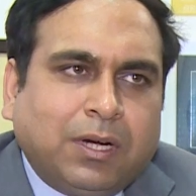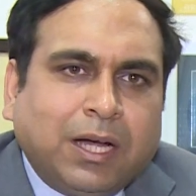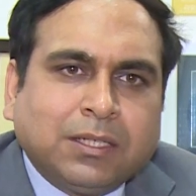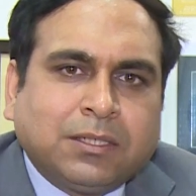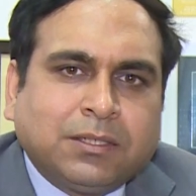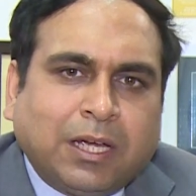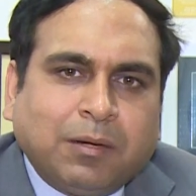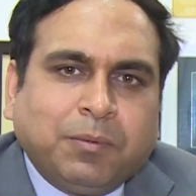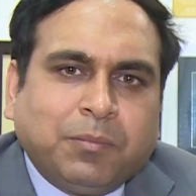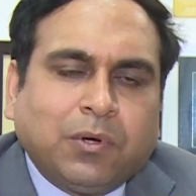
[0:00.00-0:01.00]
asked
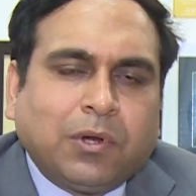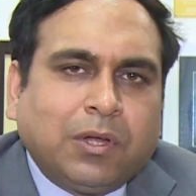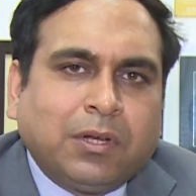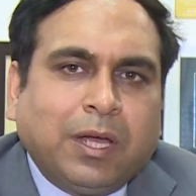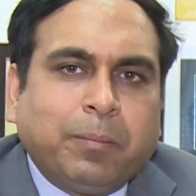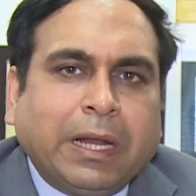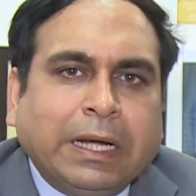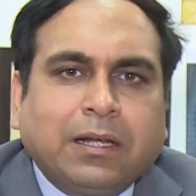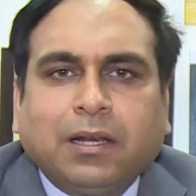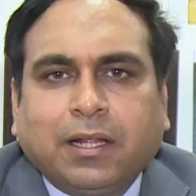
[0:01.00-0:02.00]
shall be more on
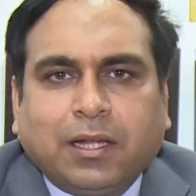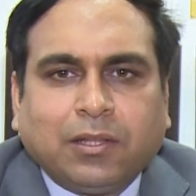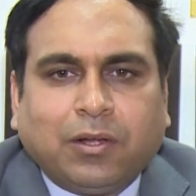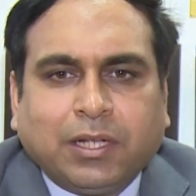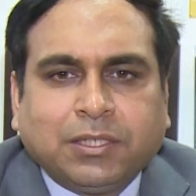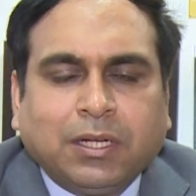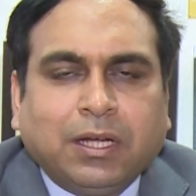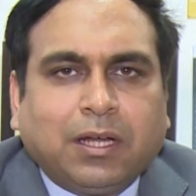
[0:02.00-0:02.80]
applied clinical knowledge